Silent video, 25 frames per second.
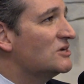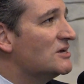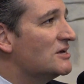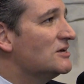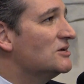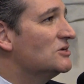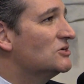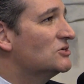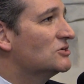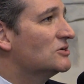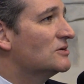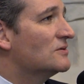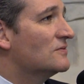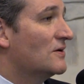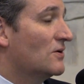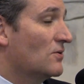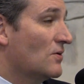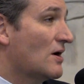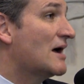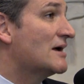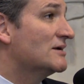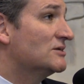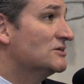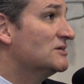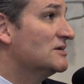cease their
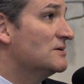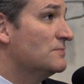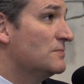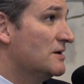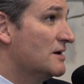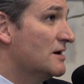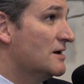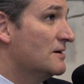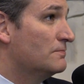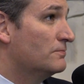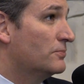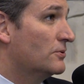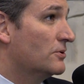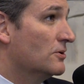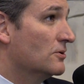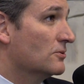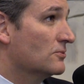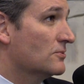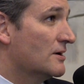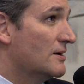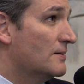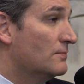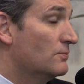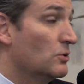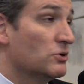ICBM
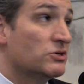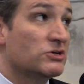program,